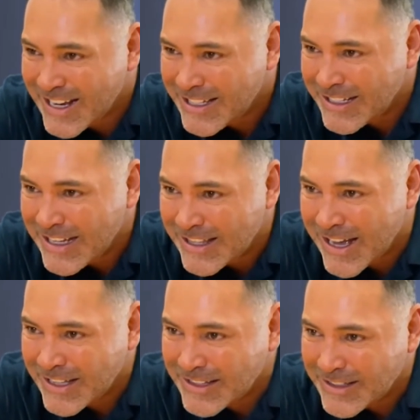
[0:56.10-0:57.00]
Which is technically
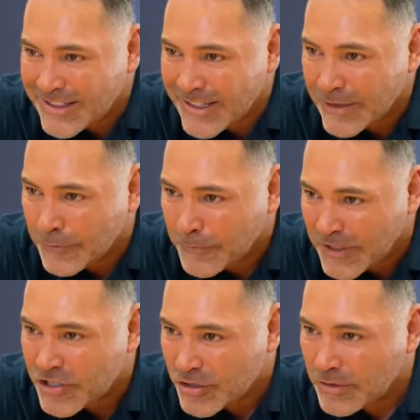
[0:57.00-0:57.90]
not an
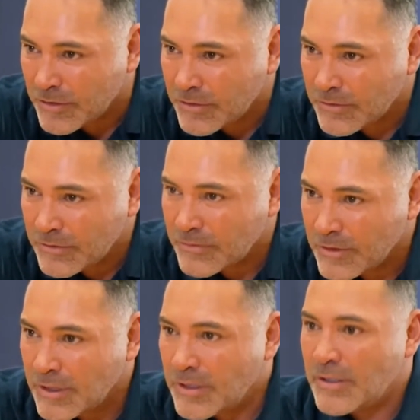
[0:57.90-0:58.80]
official,
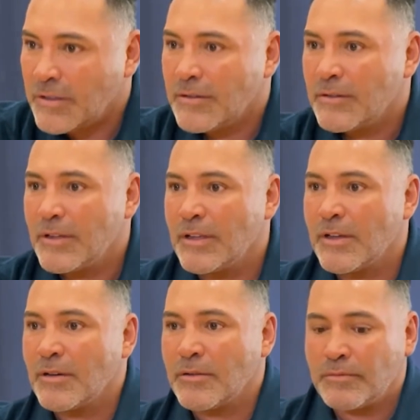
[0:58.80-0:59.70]
you
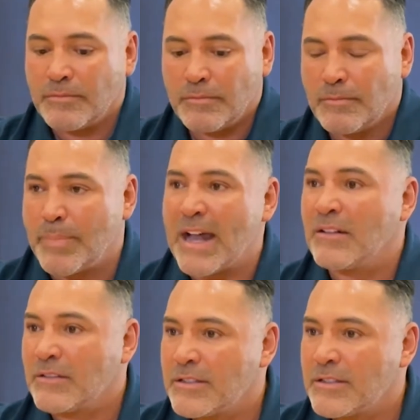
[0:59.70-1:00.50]
know, belt.